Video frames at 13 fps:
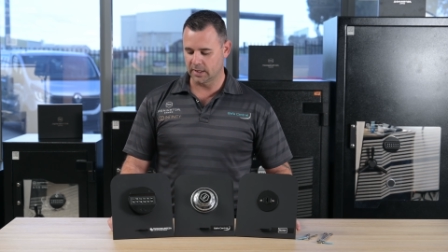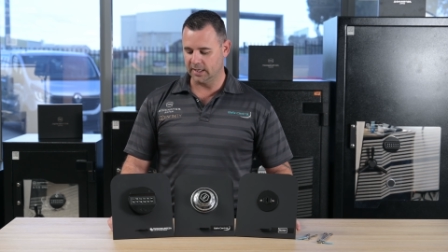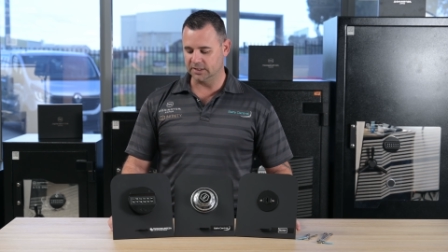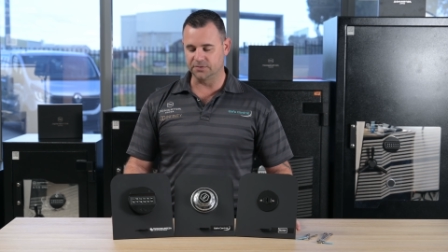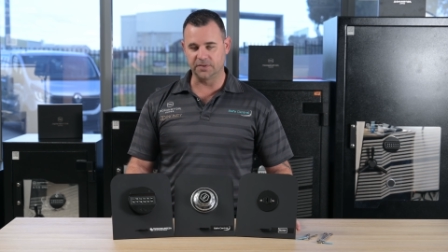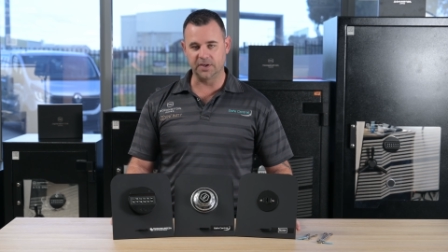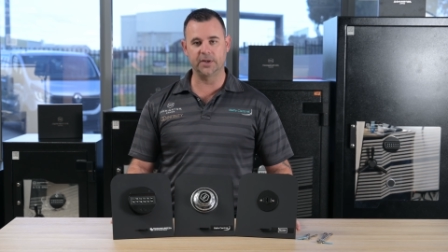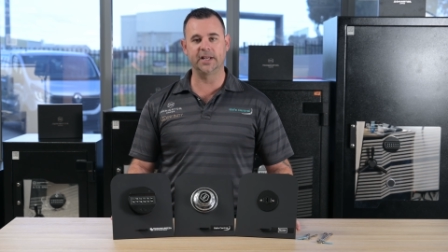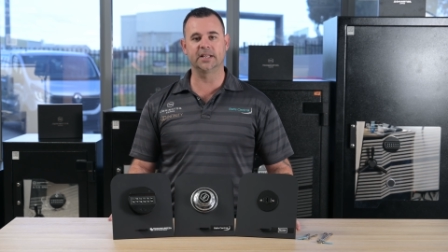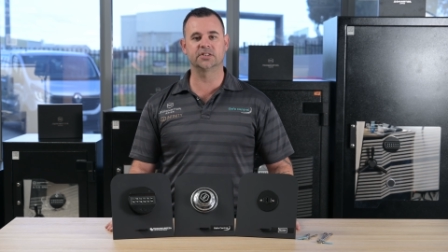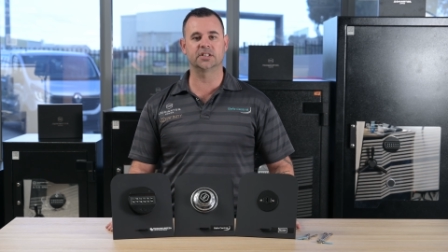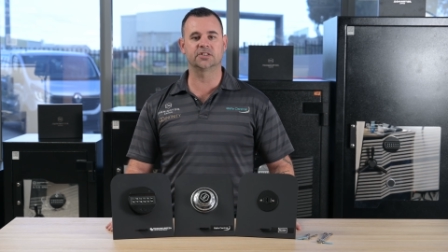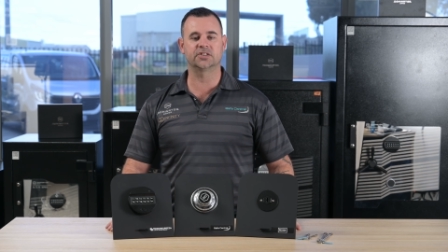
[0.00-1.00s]
It's very
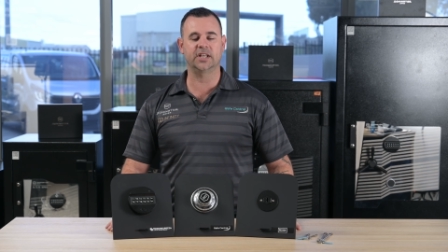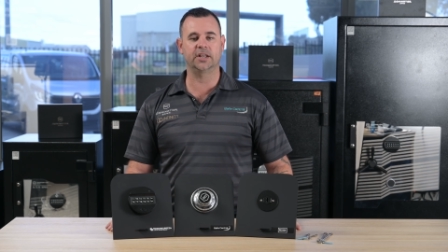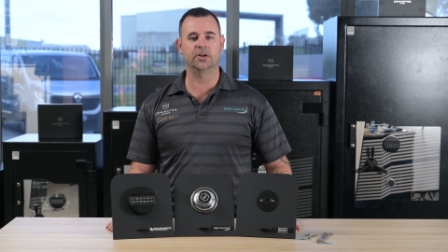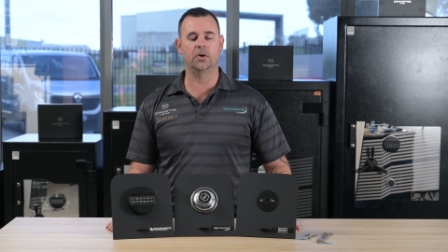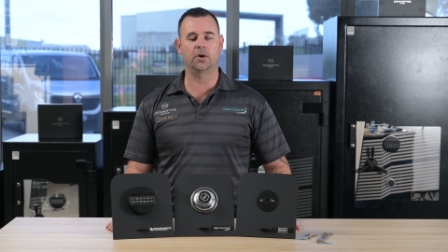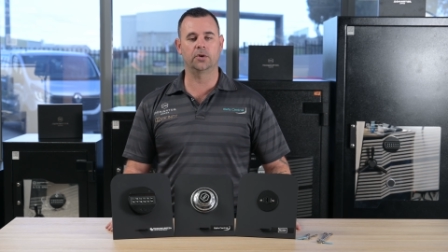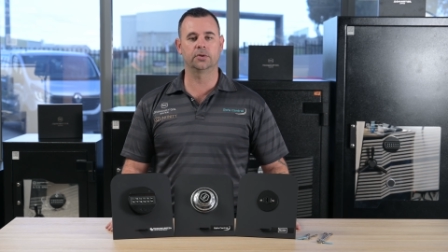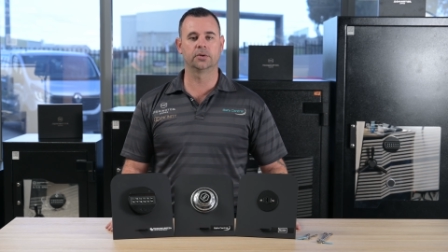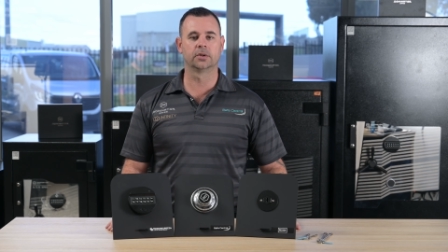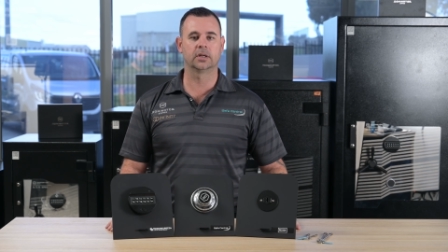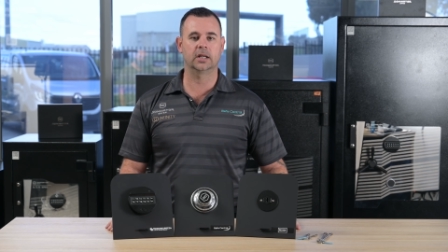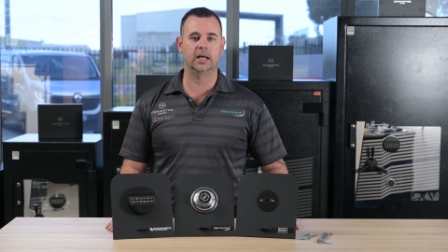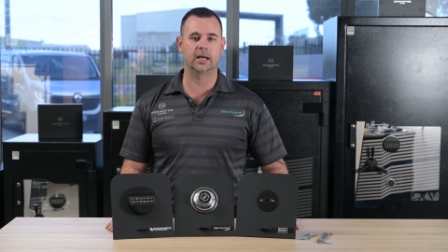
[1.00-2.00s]
easy to set your own
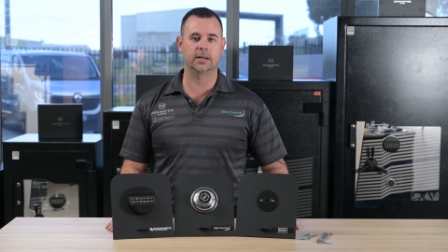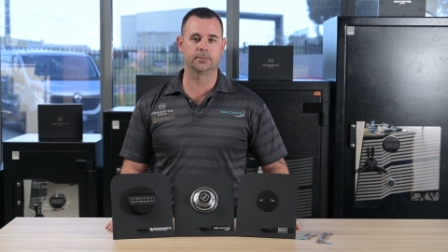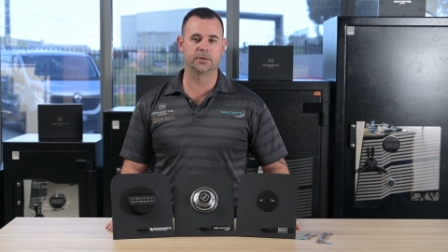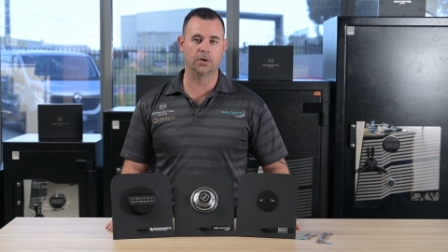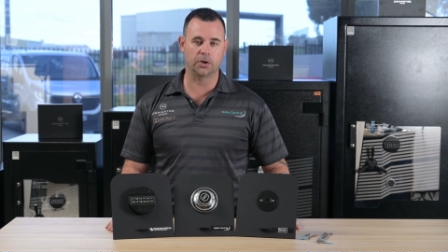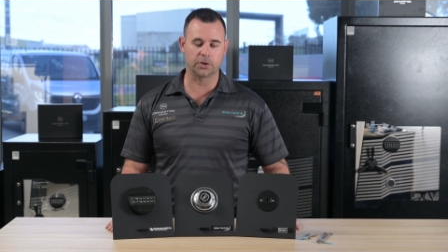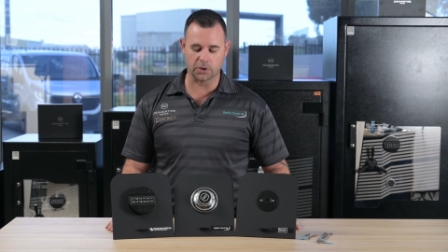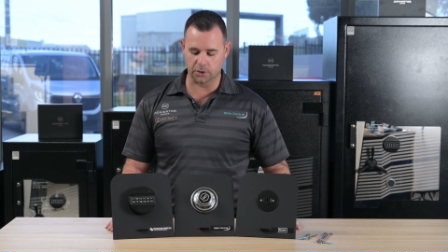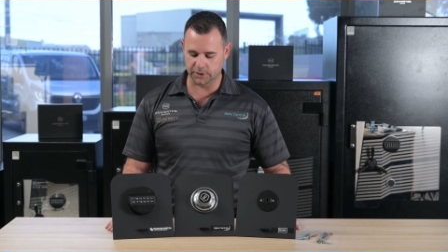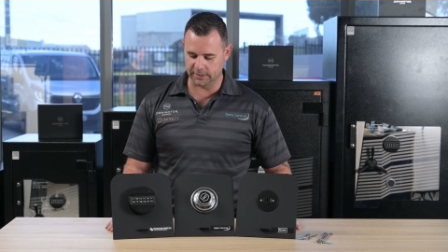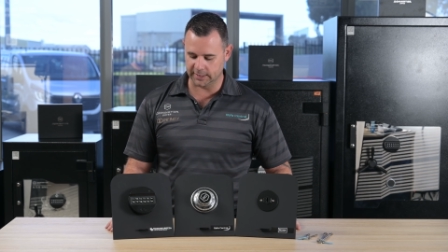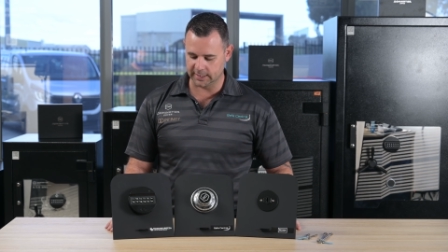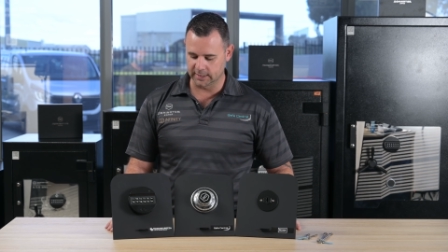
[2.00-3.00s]
code
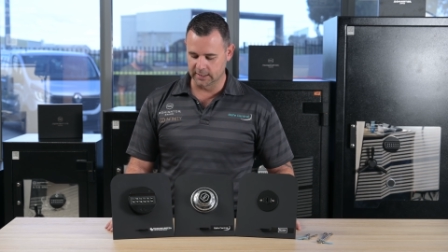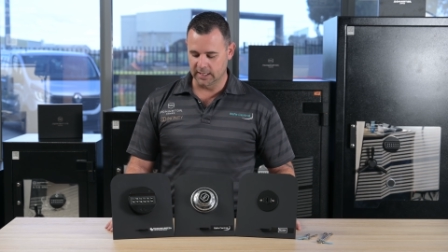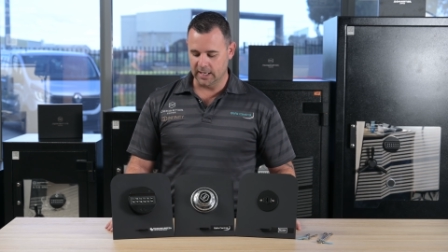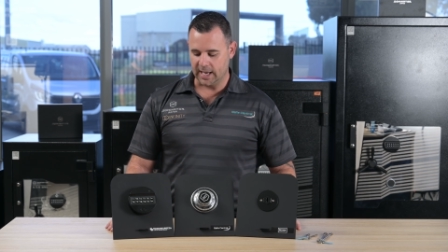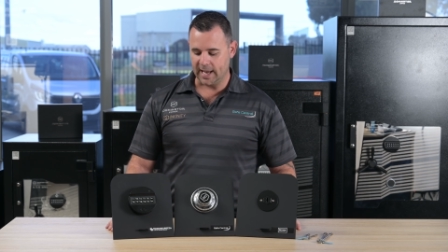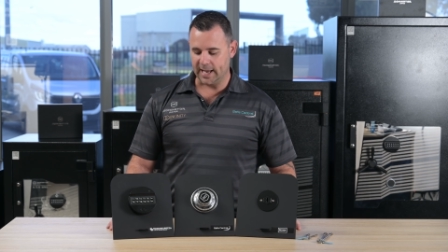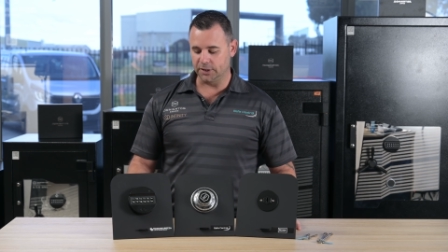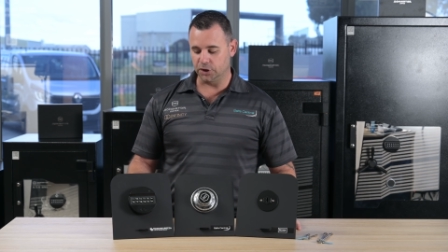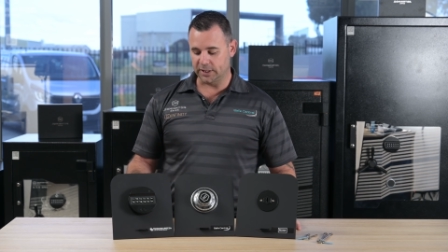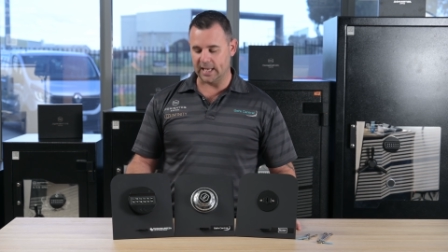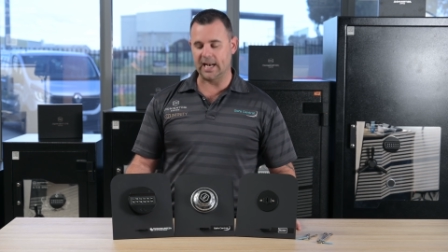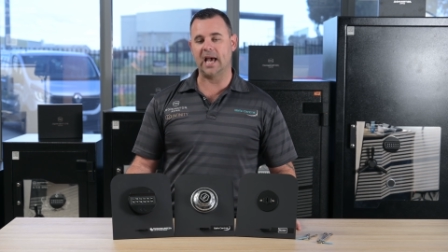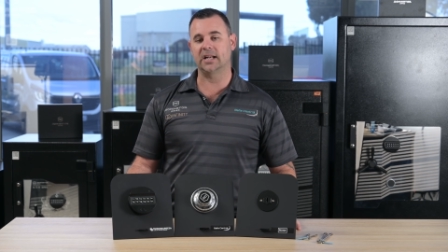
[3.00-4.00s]
in there, and you
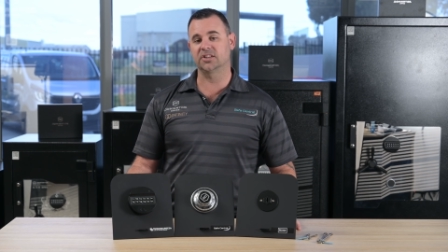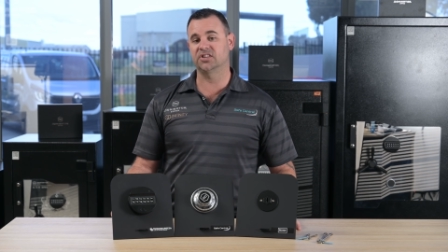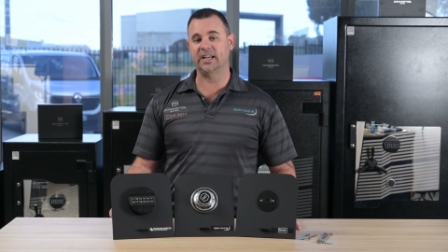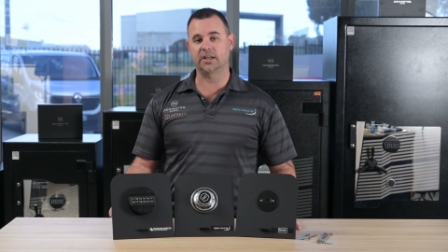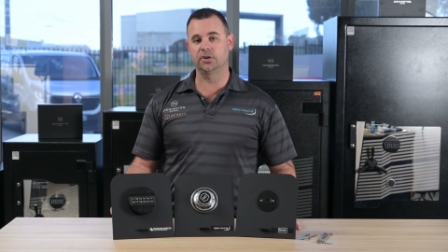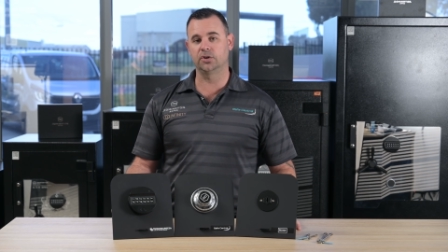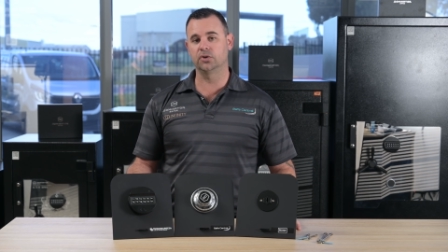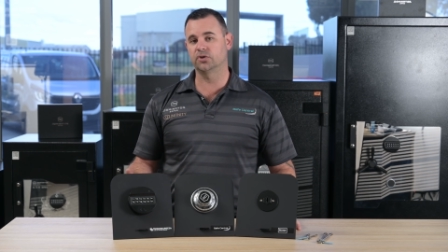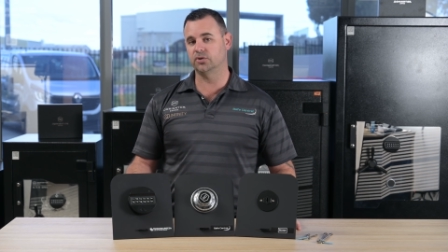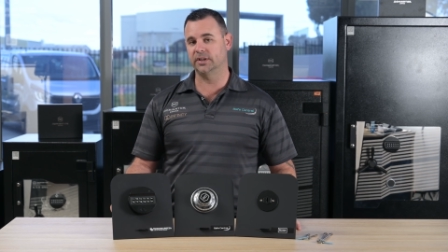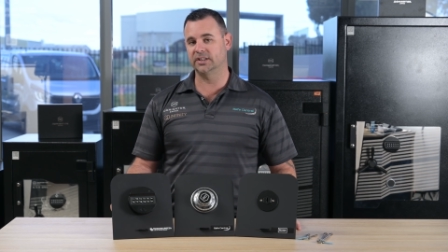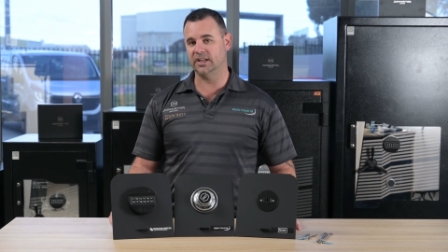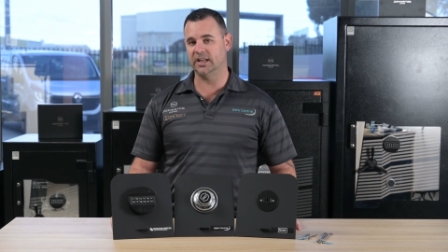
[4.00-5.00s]
can add a second user
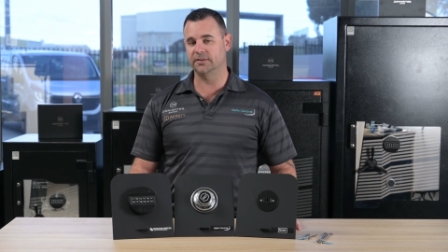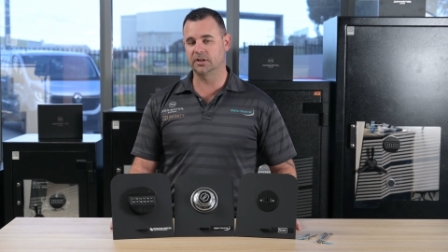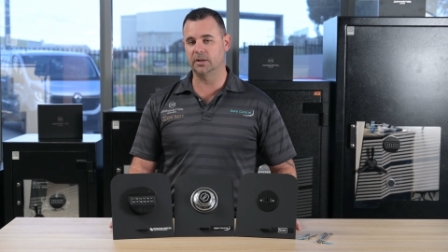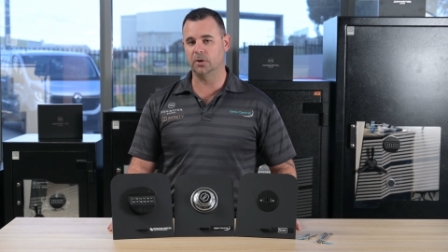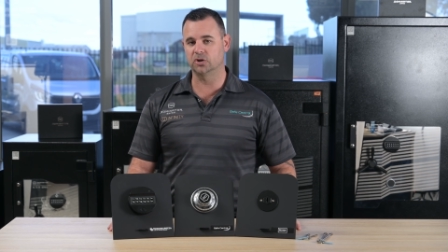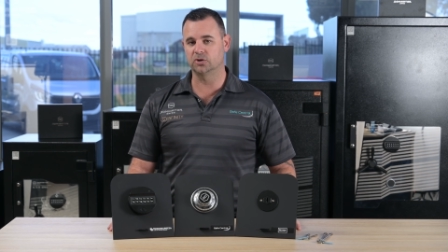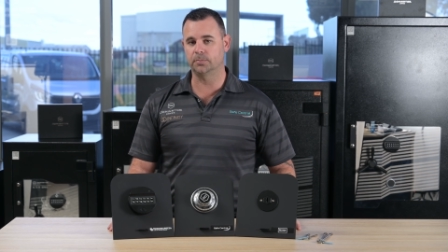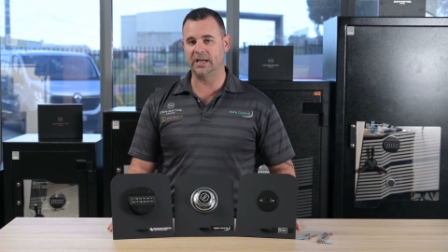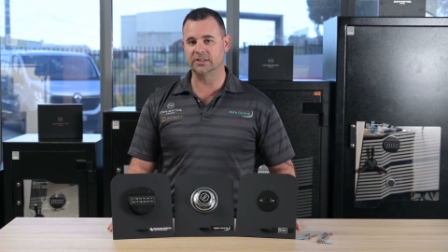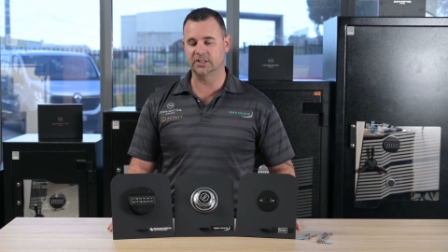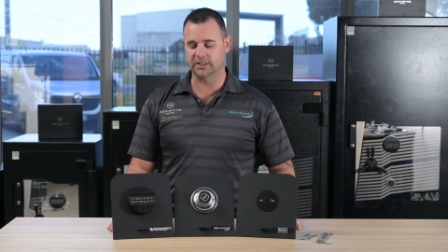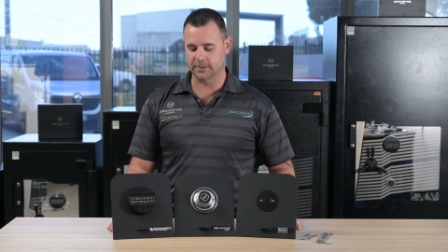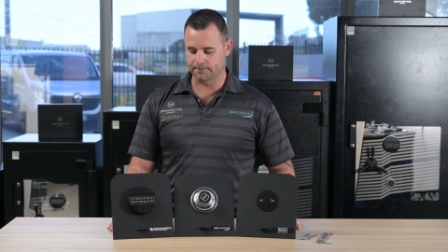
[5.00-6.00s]
into even the most
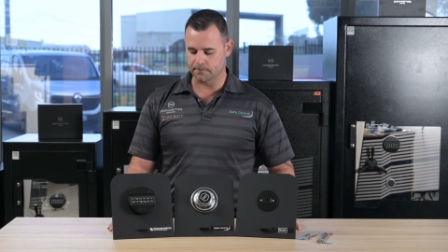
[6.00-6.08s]
basic